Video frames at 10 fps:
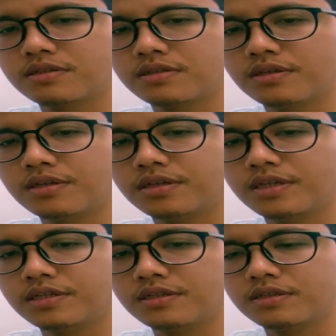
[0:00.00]

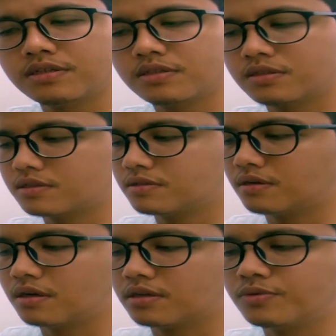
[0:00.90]
series,
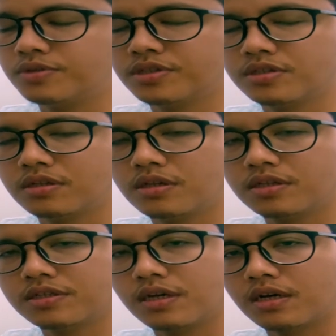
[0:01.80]
uh, The Witcher
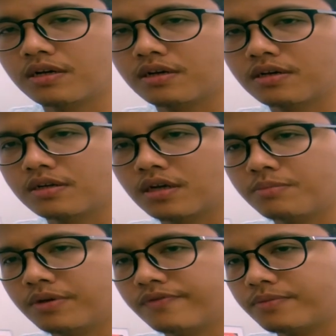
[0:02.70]
series yang
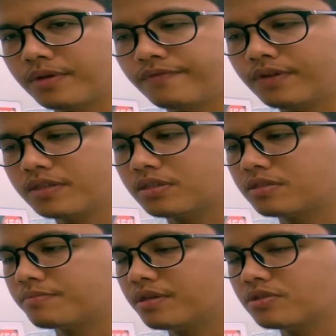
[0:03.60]
coming from Netflix
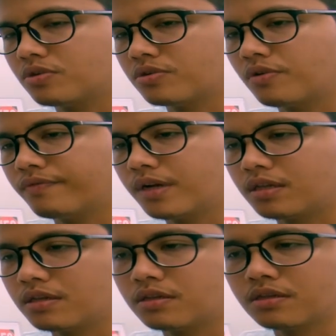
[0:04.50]
is based on
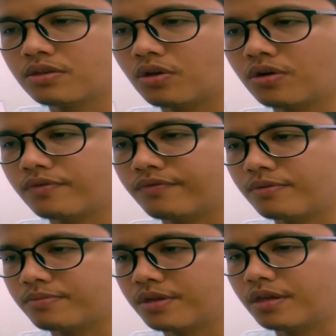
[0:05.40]
novel, not
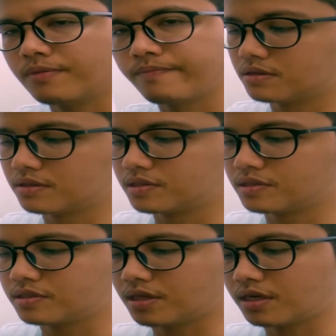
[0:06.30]
from the game. This
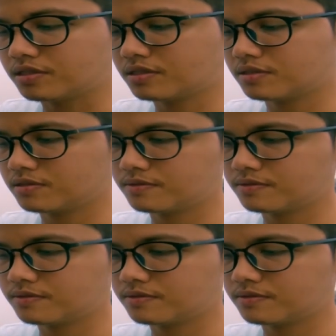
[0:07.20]
is nice,